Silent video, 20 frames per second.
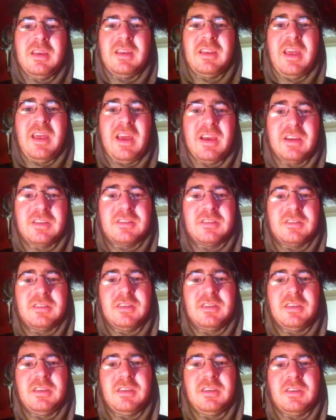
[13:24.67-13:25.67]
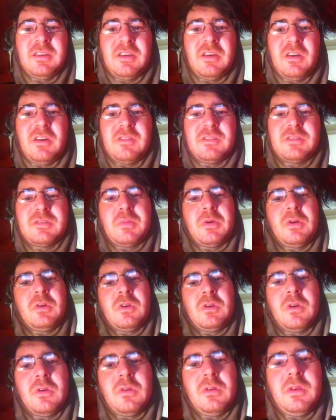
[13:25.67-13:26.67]
And actually, you know, I
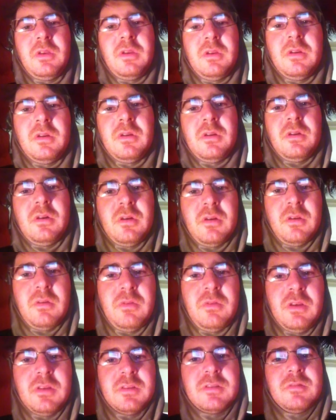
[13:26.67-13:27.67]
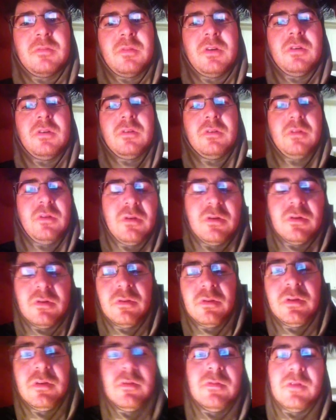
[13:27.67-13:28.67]
spoke earlier in some of my
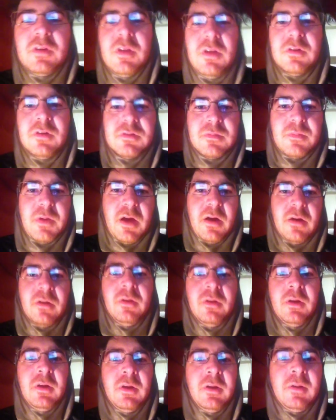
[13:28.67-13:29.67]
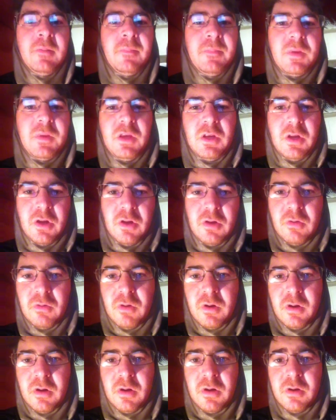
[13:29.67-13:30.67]
earlier videos about, you
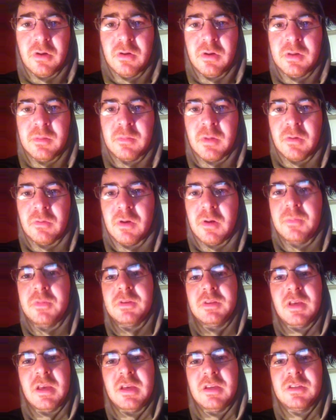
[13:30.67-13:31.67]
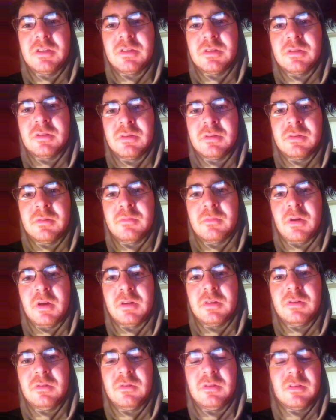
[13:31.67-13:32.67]
know, hurting my reputation
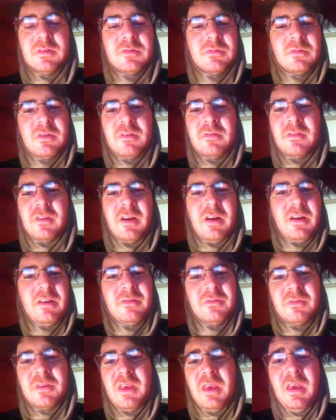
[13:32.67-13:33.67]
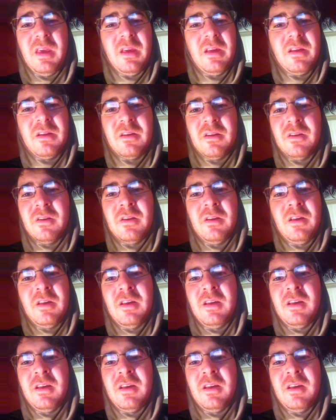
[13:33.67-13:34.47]
by doing this or whatever. I don't care.